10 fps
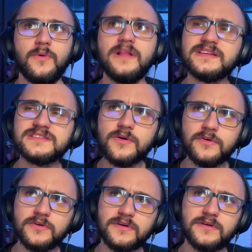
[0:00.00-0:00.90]
there's
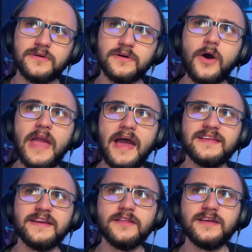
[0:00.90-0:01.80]
no... Oh, yeah,
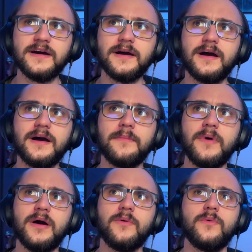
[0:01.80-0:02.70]
they're not
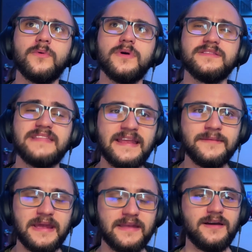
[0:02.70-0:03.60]

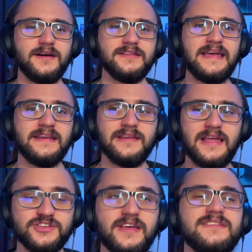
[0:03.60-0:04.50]
Den
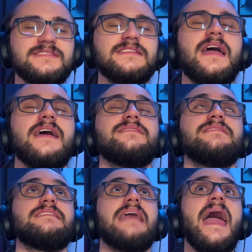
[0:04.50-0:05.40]
legendaries. And
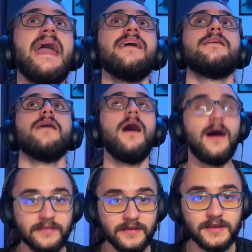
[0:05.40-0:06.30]
thank
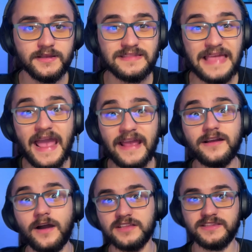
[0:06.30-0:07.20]
God they're
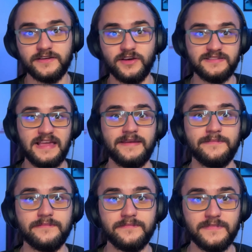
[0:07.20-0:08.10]
not
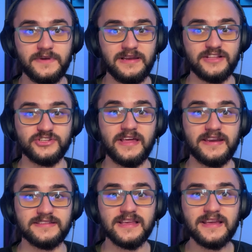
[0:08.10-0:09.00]
Den
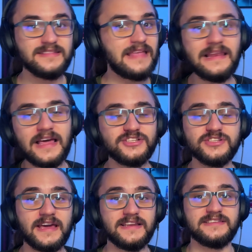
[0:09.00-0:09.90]
legendaries. Den
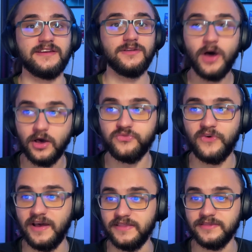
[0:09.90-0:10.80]
legendaries are not
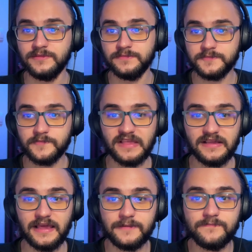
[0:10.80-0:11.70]
fun.
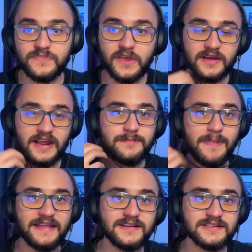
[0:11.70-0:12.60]
Like, raid
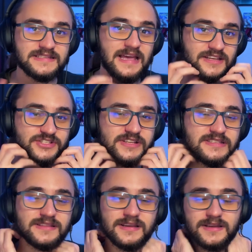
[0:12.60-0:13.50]
battles are just...